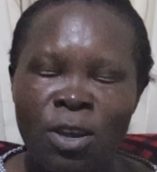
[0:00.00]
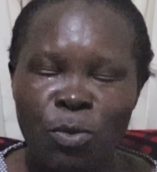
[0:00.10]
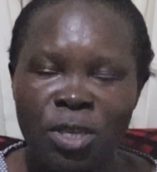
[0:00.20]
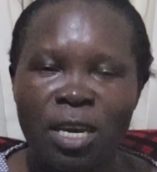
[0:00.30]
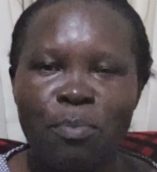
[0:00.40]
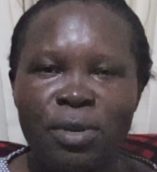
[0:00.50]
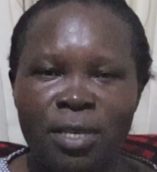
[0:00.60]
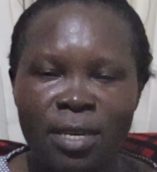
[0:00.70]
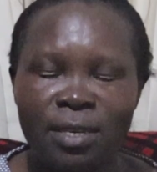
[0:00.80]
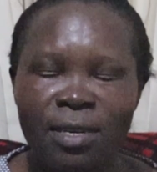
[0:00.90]
which are
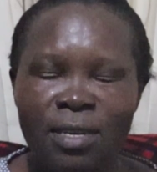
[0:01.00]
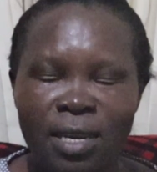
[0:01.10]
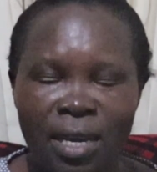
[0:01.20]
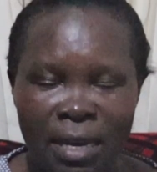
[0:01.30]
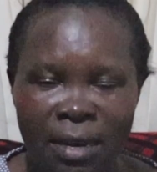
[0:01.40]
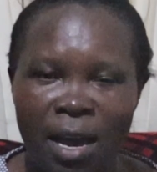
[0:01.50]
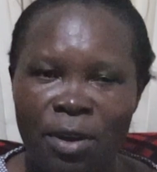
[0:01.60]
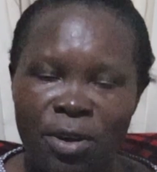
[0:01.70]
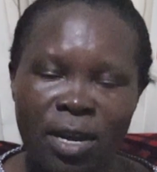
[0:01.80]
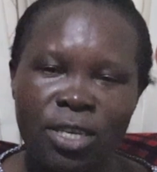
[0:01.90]
presented in
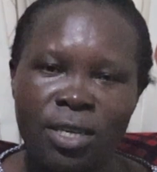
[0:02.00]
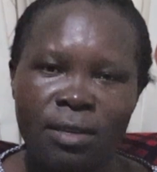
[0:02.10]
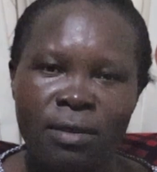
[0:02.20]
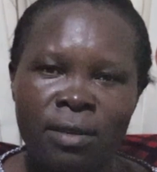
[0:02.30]
agriculture.